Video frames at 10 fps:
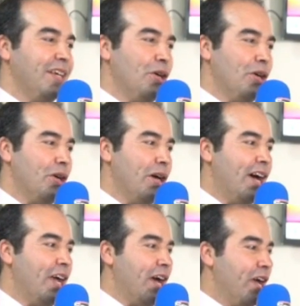
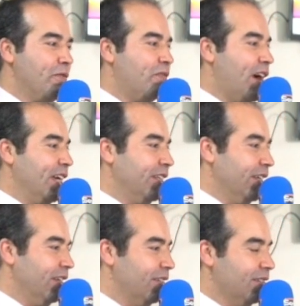I find
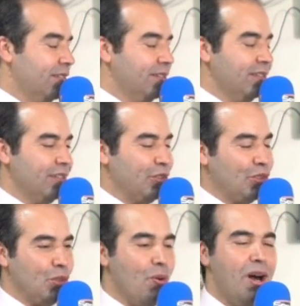it
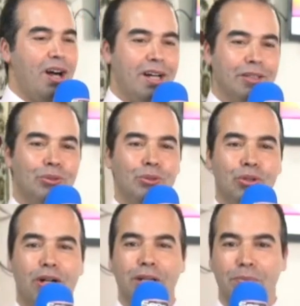so hard to
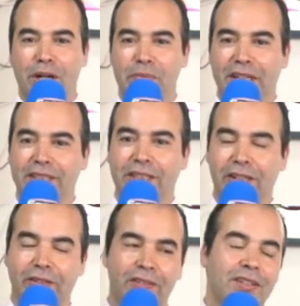talk about
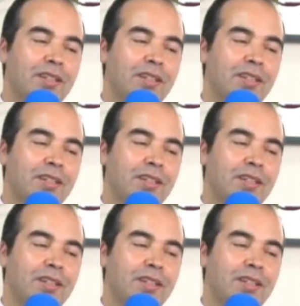myself,